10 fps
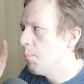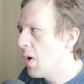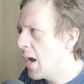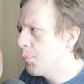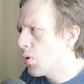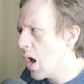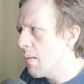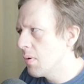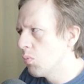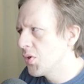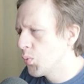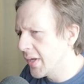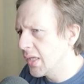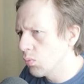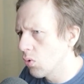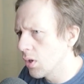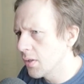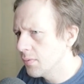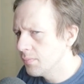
My problem with Wicked Ward,